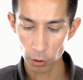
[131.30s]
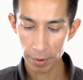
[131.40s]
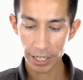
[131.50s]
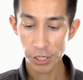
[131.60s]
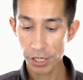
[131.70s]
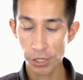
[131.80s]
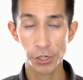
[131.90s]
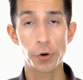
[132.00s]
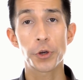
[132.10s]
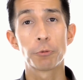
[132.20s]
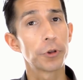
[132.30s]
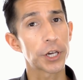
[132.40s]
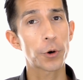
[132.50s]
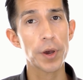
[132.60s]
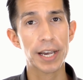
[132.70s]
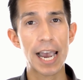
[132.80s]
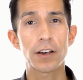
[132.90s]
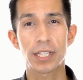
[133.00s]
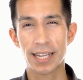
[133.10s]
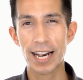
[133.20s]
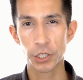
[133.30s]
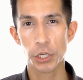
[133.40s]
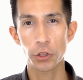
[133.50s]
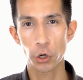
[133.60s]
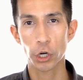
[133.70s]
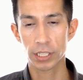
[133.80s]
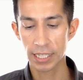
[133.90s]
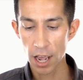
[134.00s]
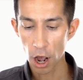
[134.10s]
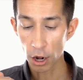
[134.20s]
So I'm actually going to show you really quick how this actually looks